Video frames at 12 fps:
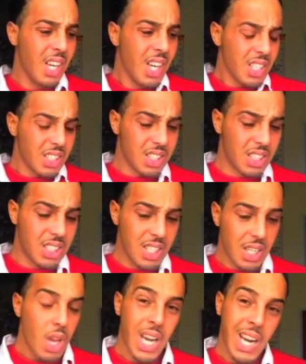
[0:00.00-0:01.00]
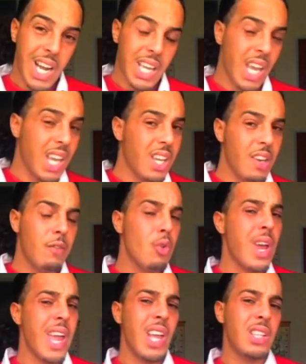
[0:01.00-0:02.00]
Deceit, And I can't give you the
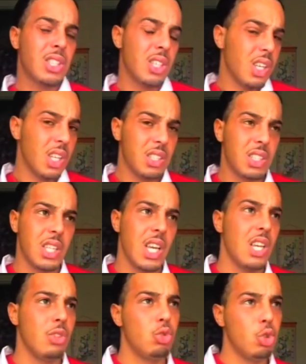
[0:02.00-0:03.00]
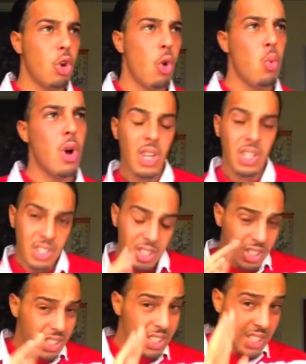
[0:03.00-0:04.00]
answer and say, do you know what? This is
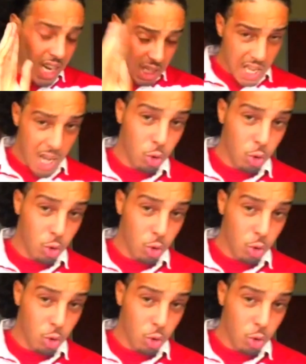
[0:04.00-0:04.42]
exactly how you